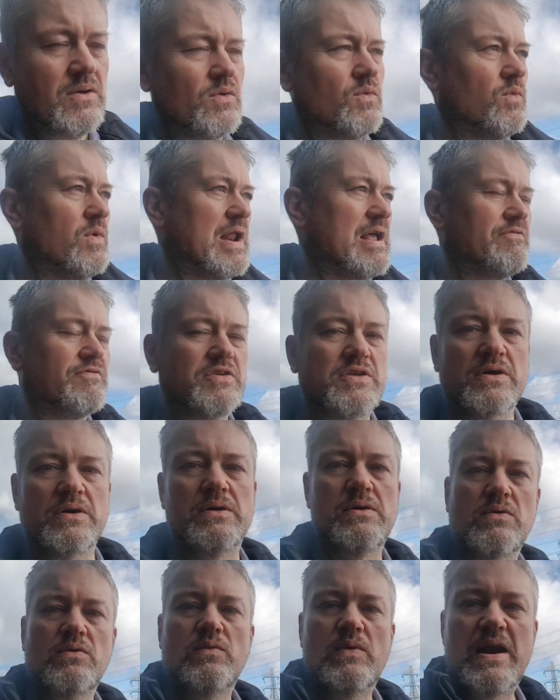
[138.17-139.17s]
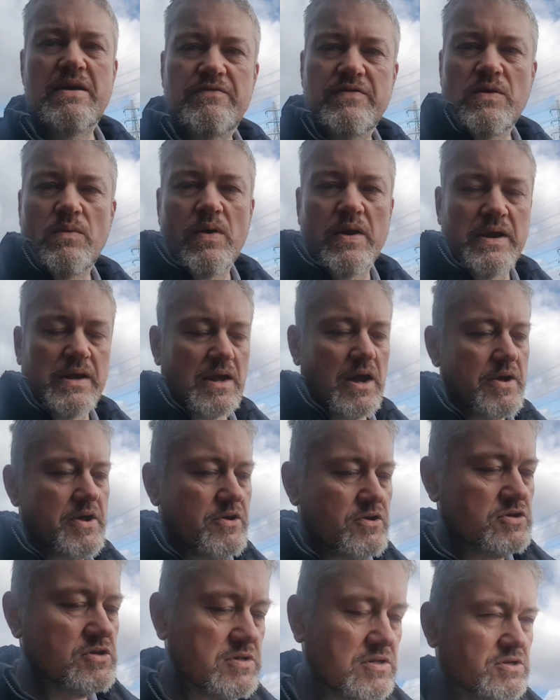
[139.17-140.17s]
wherever you want to go. You
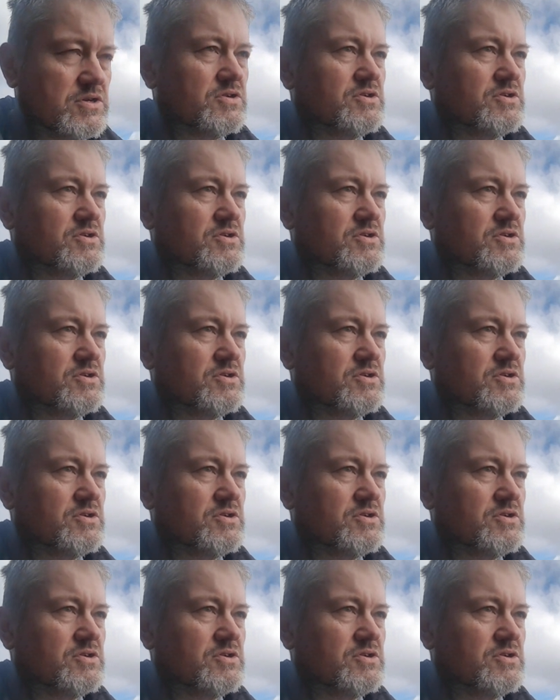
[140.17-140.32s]
just